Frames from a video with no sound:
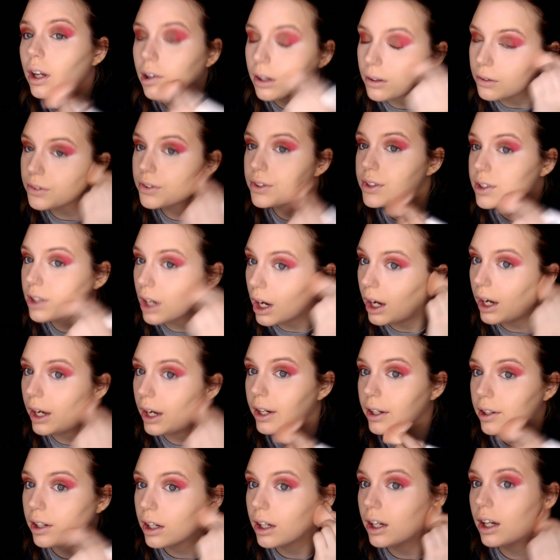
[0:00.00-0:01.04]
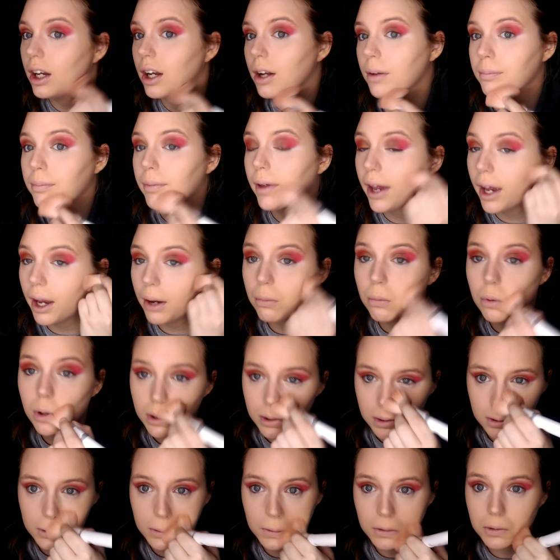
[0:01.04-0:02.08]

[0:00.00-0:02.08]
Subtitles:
outside. I want